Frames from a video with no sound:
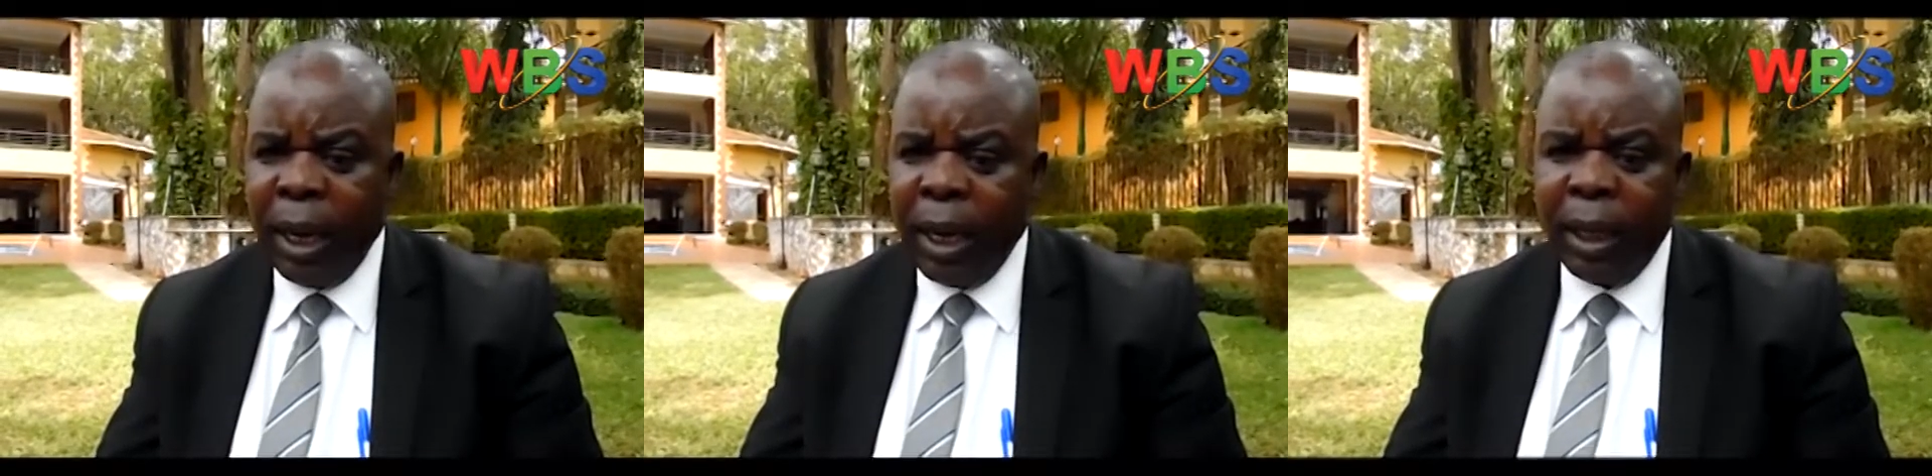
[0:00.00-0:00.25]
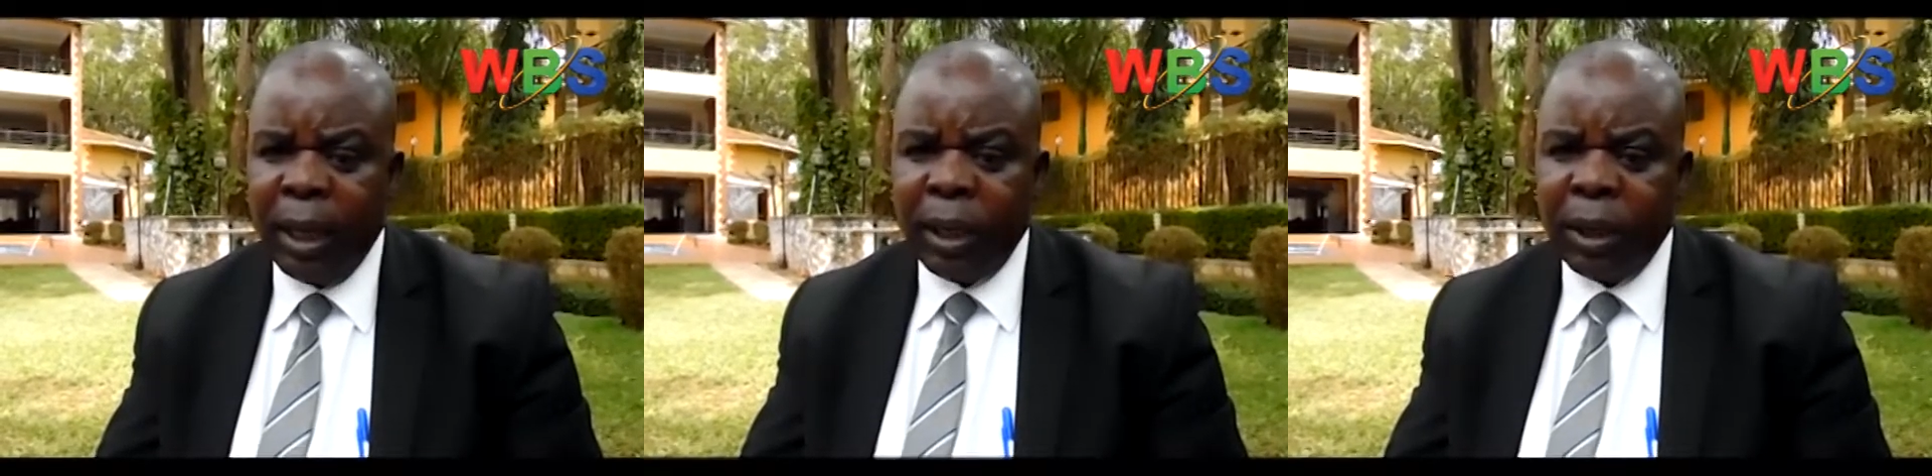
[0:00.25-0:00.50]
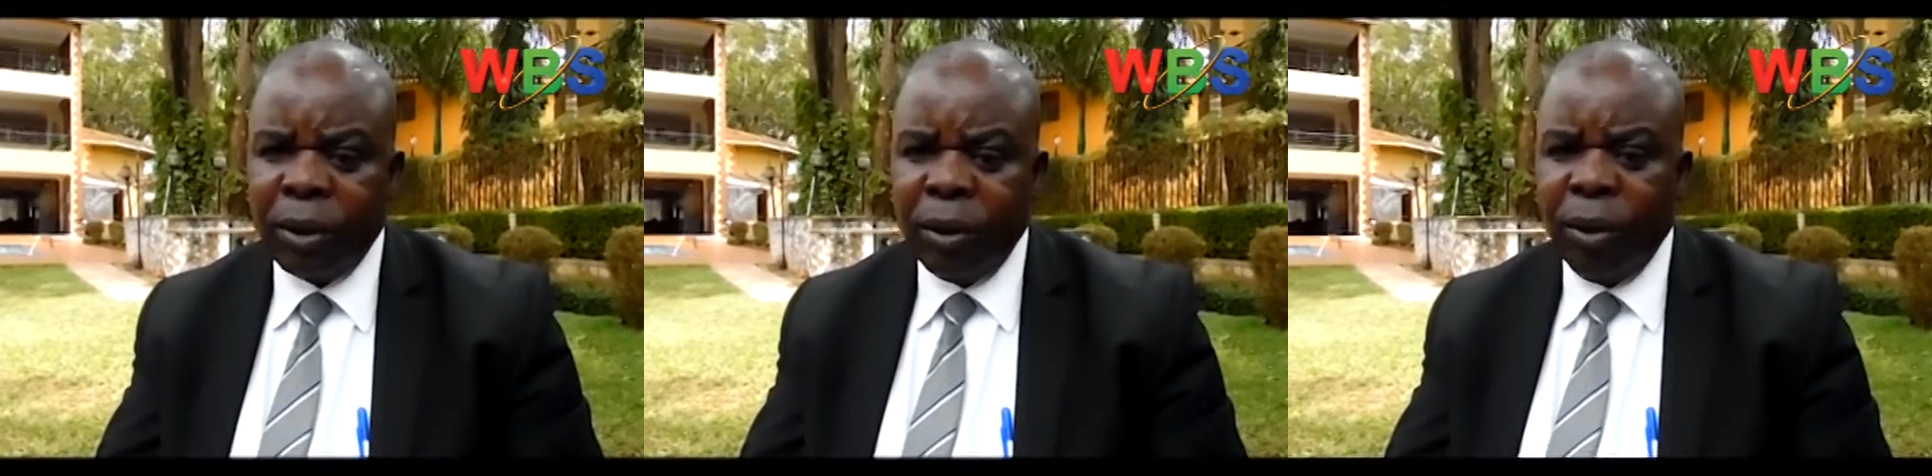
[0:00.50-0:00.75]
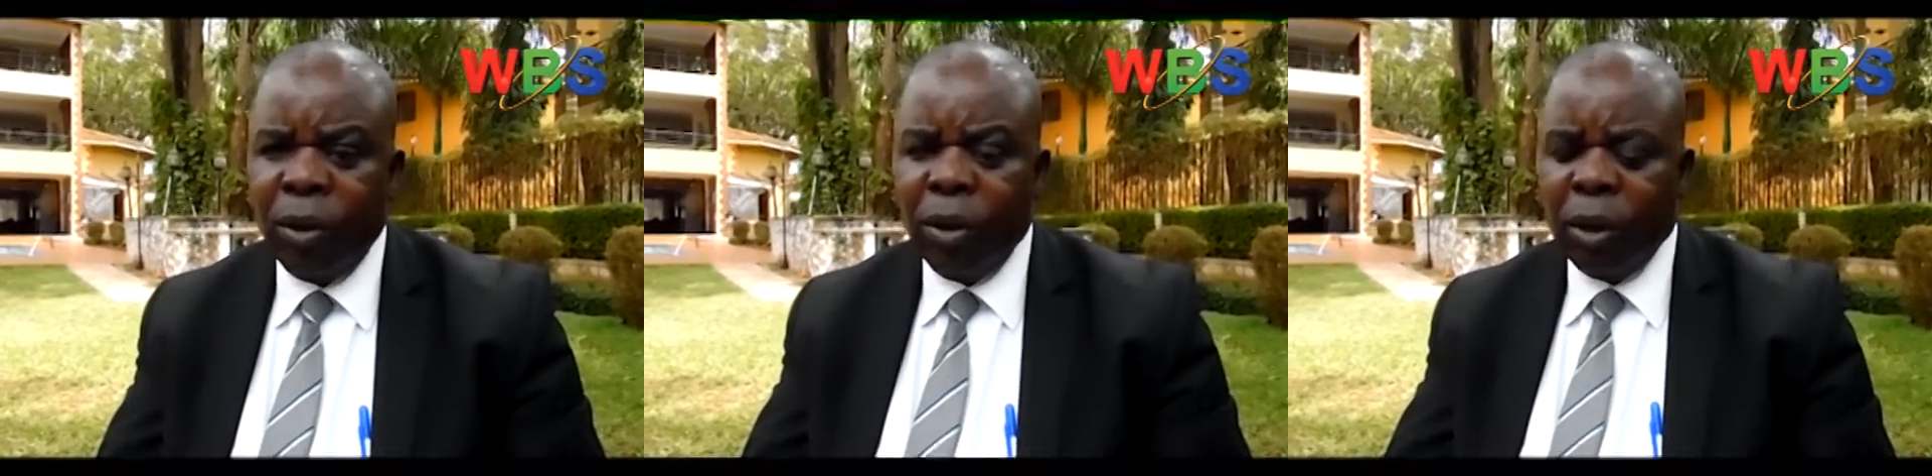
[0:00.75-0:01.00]
anything.
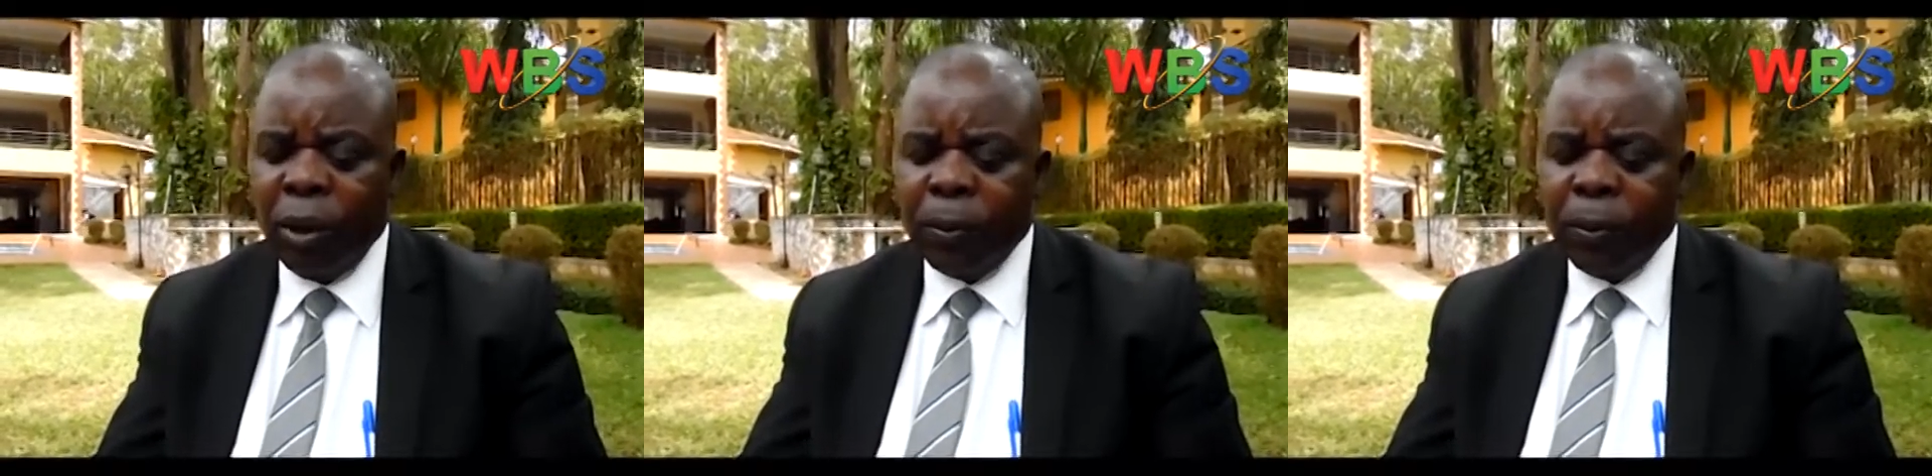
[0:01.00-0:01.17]
So